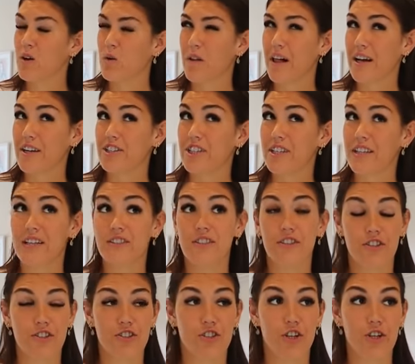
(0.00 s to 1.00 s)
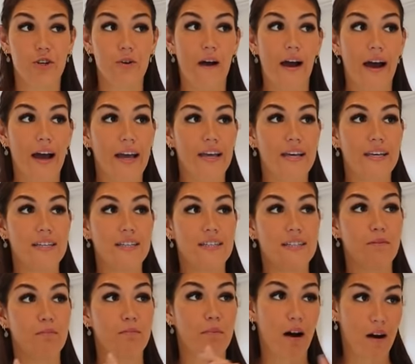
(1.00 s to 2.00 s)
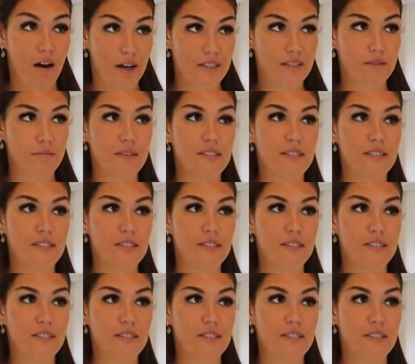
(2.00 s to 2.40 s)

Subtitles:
Well, actually, that's not true. I paused